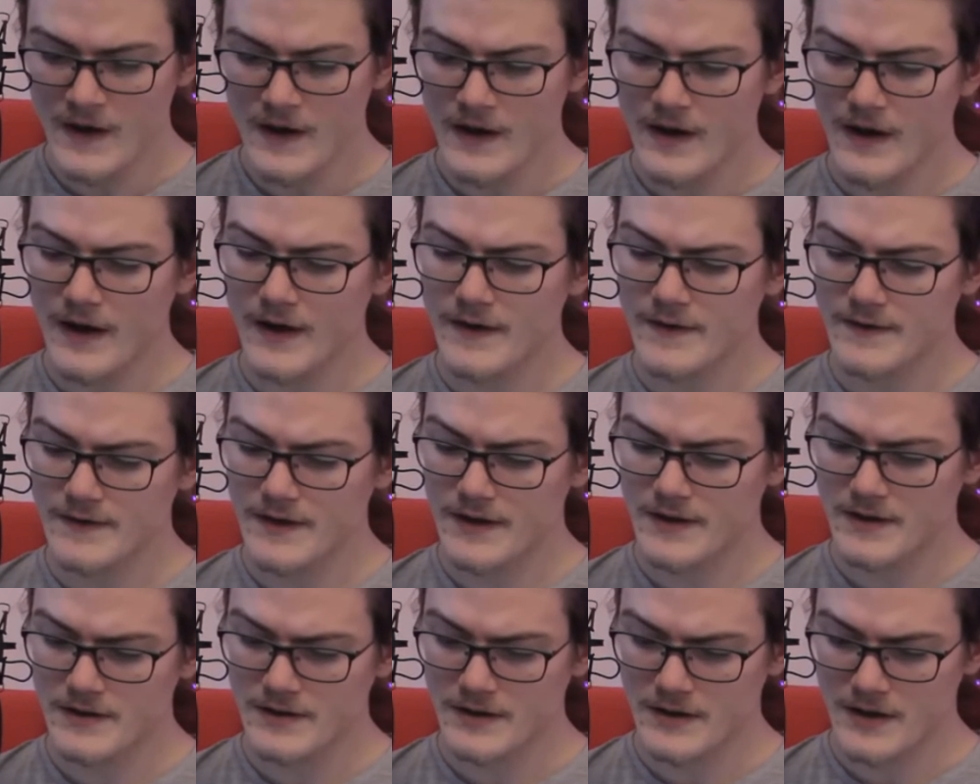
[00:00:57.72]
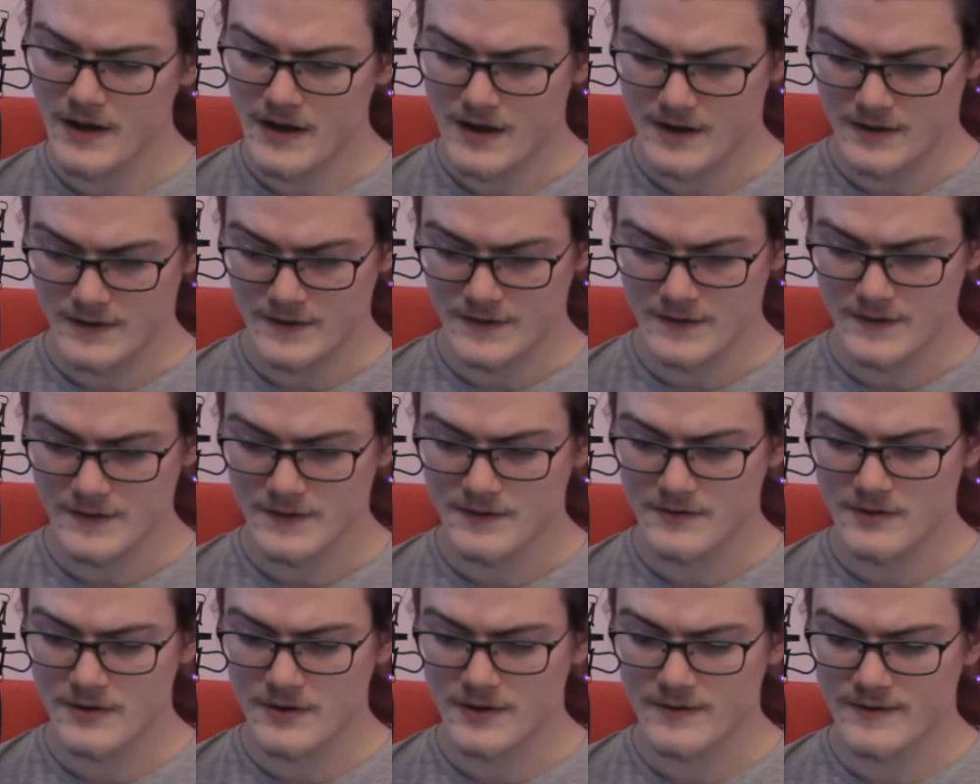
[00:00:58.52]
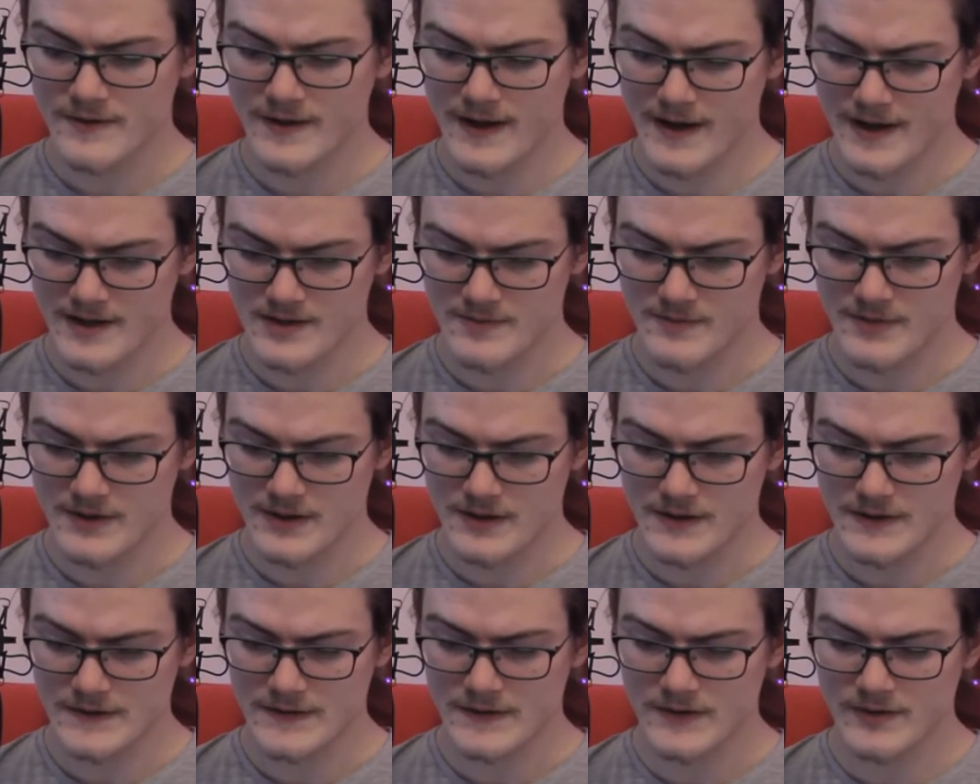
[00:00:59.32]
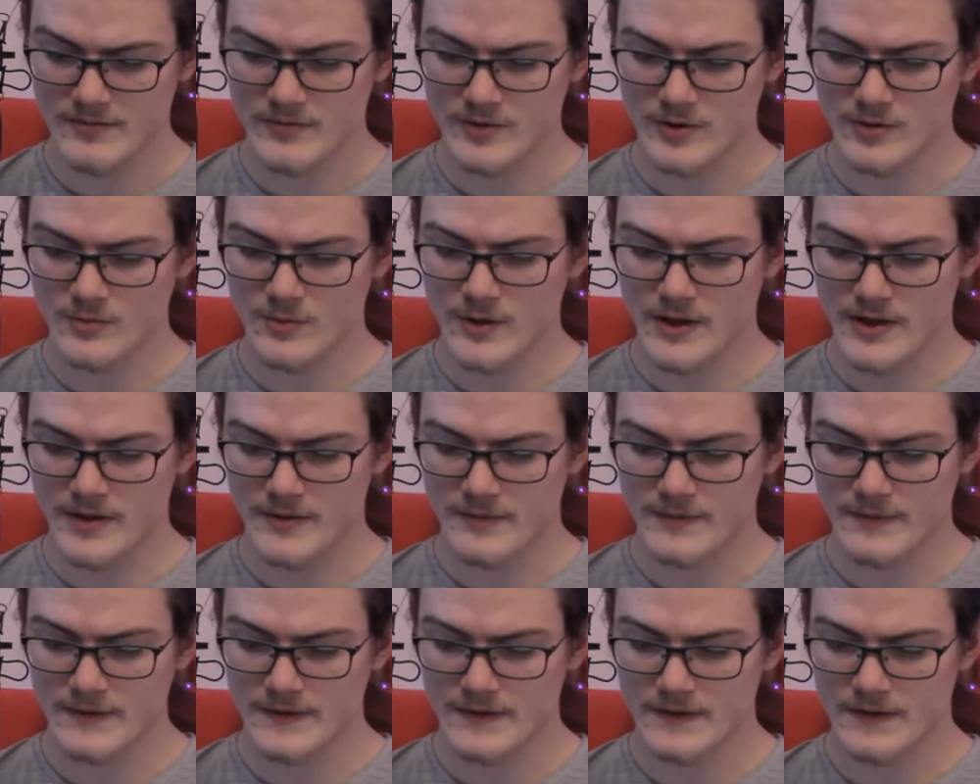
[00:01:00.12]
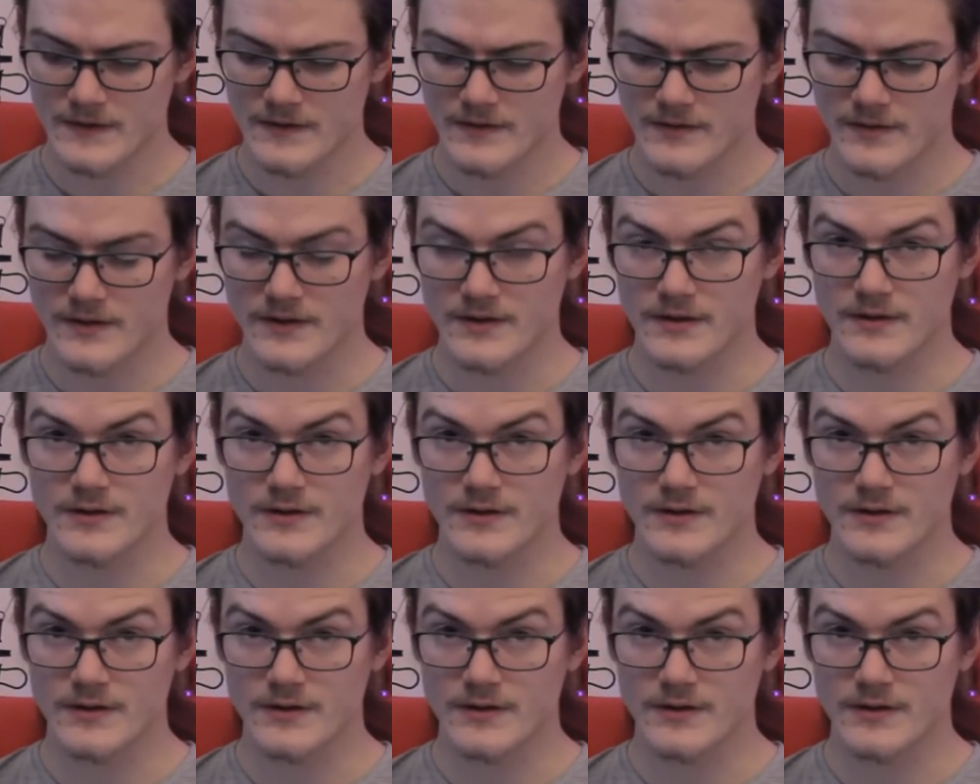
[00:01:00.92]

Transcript: I stayed in the gardens and looked for caterpillars and small worms until